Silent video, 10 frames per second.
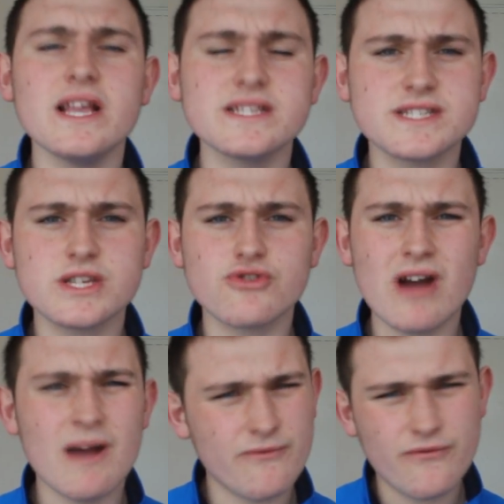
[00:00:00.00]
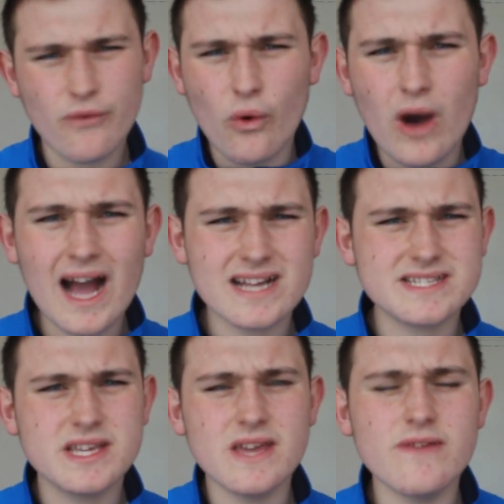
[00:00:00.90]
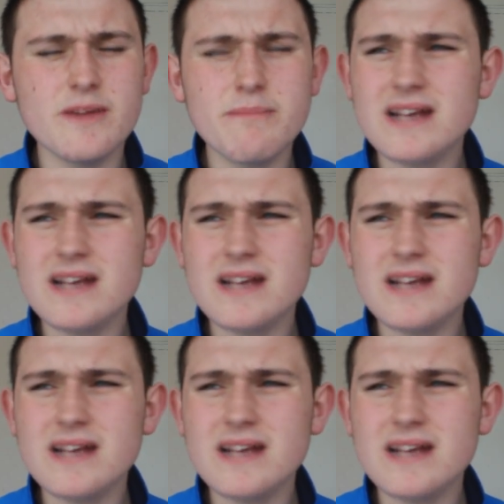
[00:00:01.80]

Instagram for Hats TV.